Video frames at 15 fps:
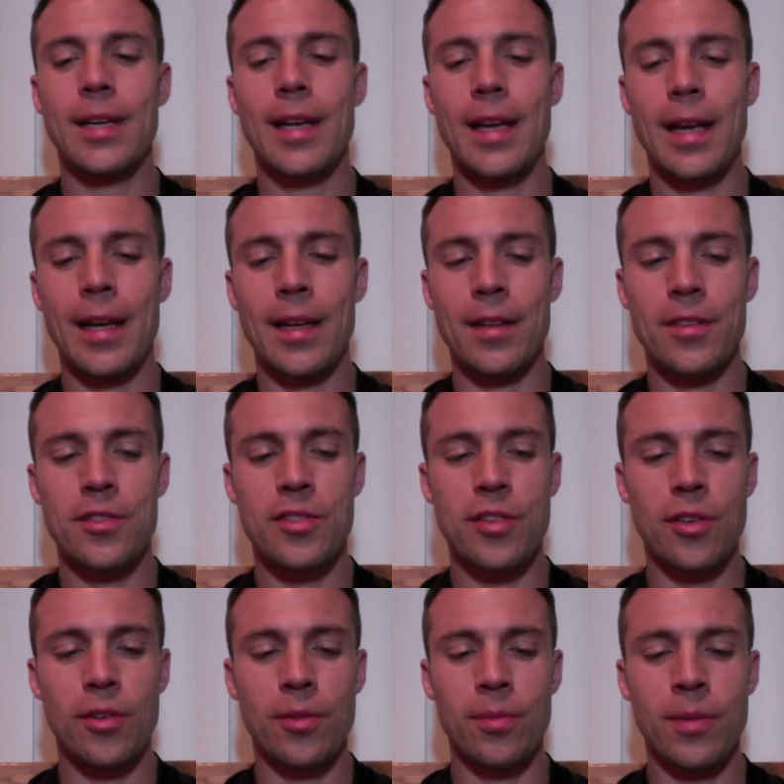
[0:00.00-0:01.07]
And
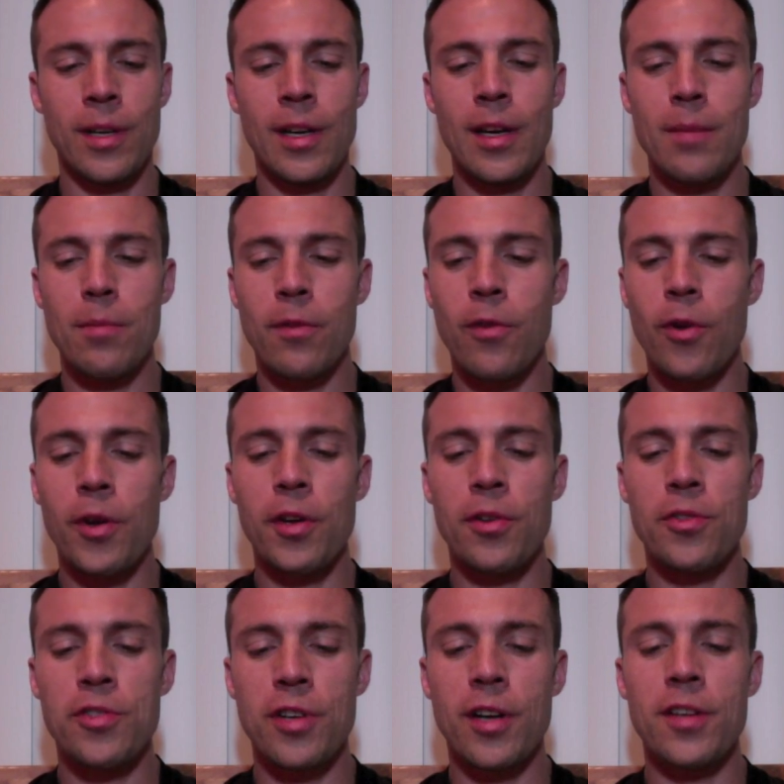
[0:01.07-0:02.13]
so before you
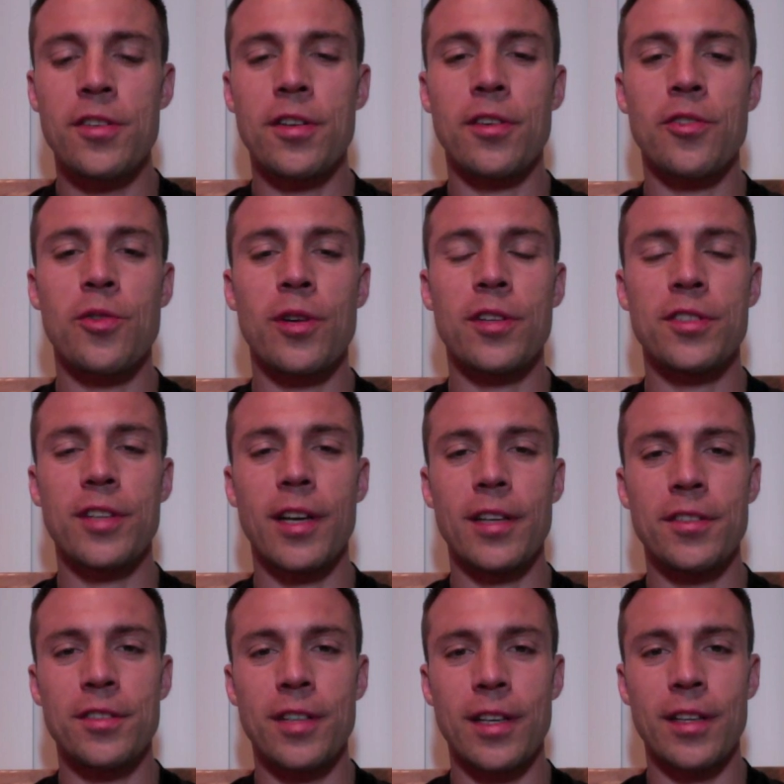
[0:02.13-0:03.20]
judge and
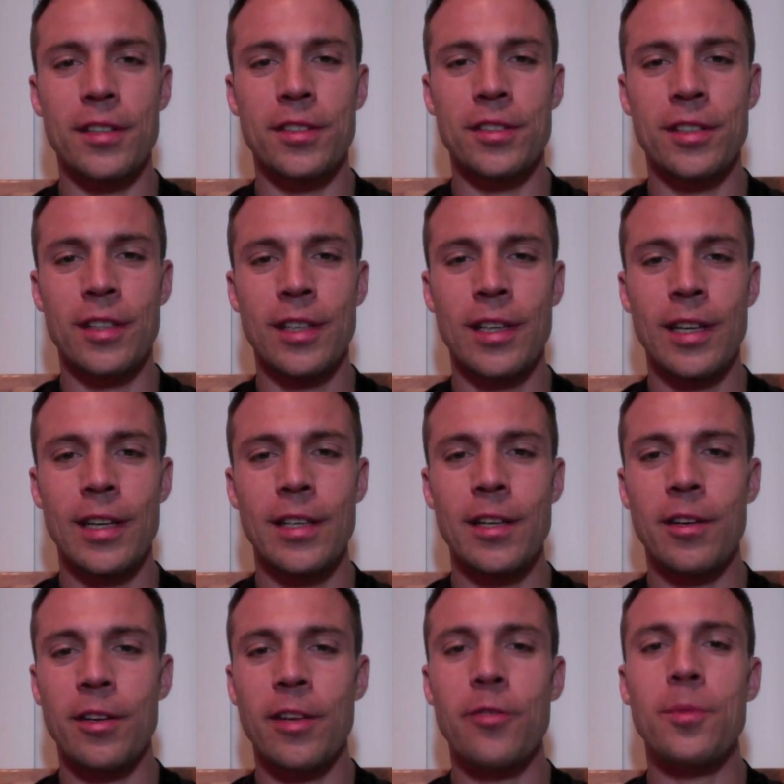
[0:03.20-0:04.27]
criticize things,
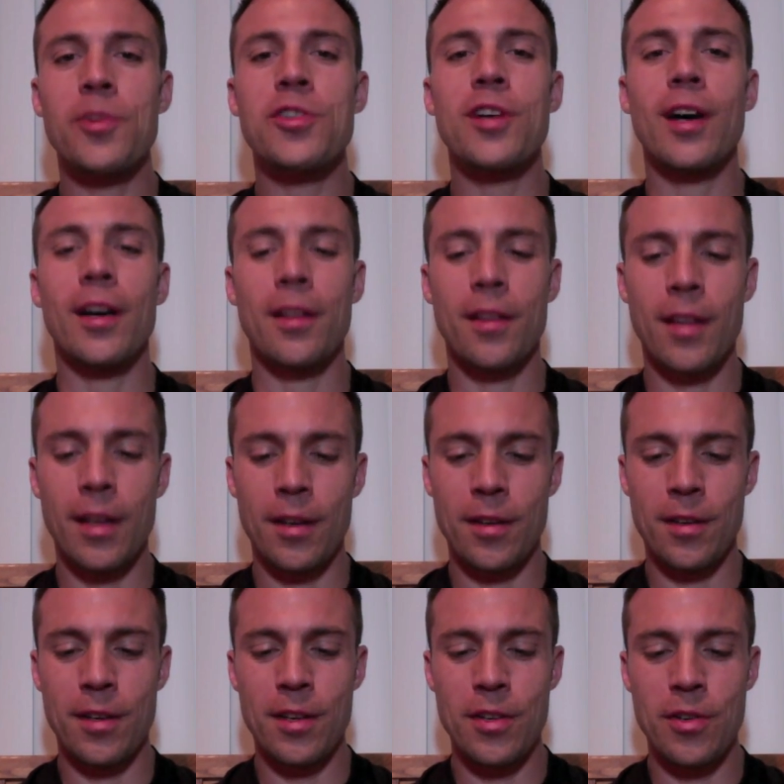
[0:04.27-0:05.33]
give them a shot.
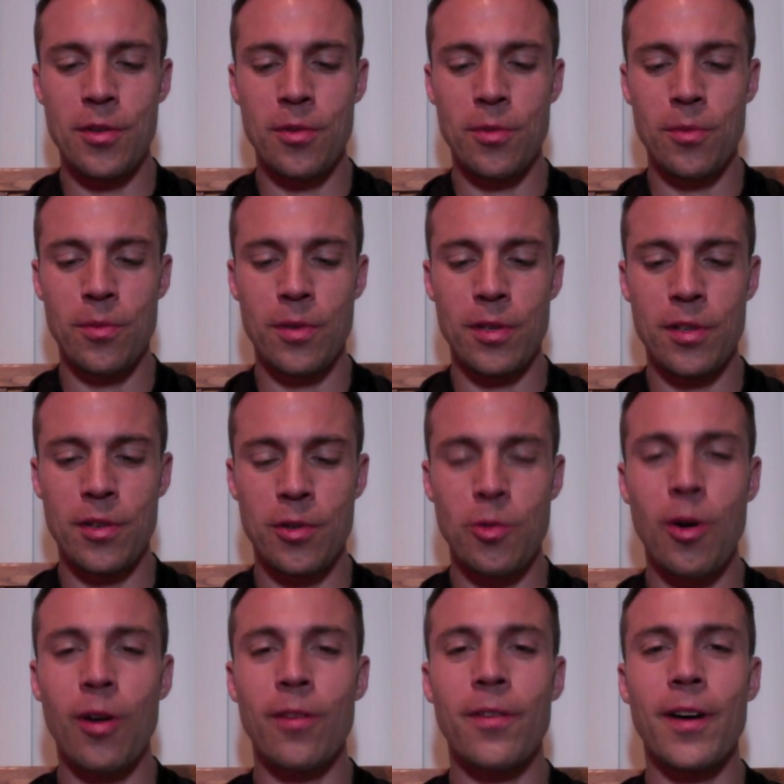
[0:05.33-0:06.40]
Then you're
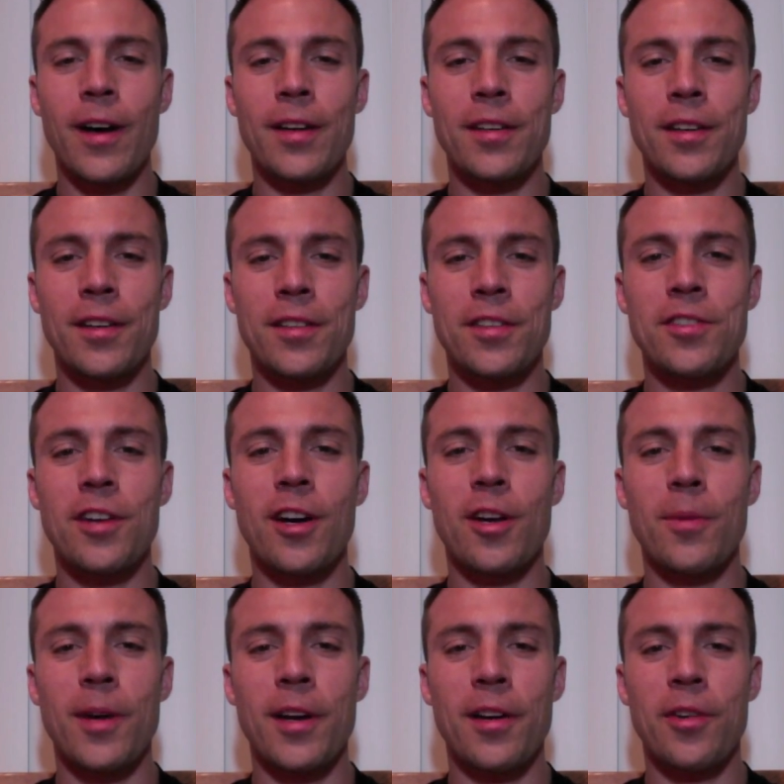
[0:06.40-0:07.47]
qualified to talk
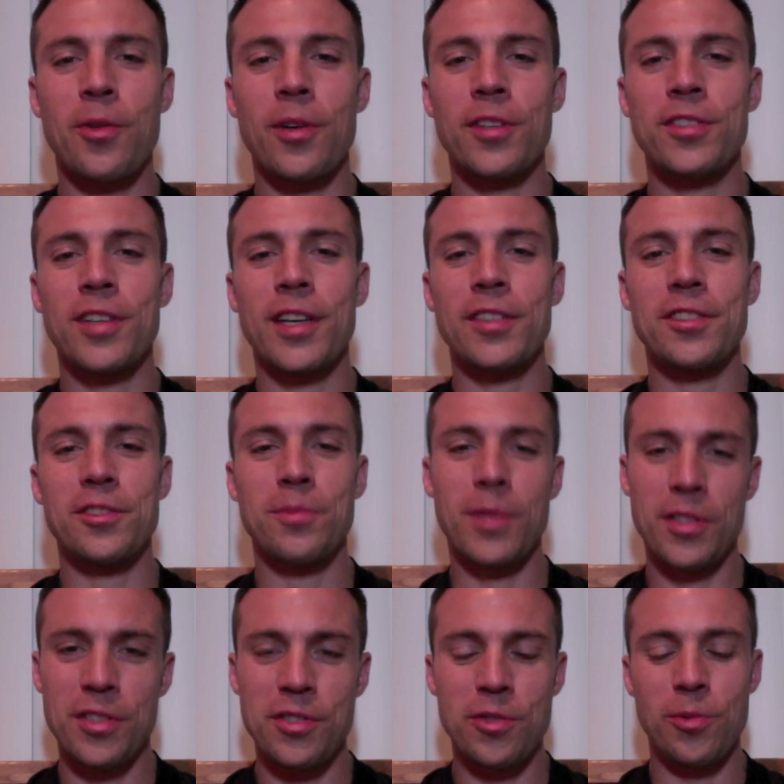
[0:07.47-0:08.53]
about it and criticize as
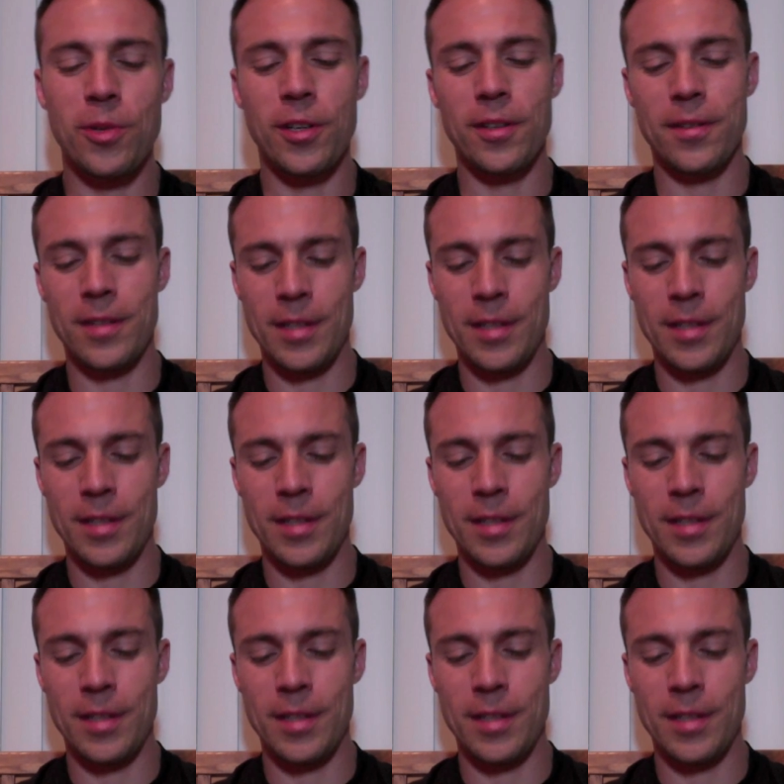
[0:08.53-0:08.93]
much as you want.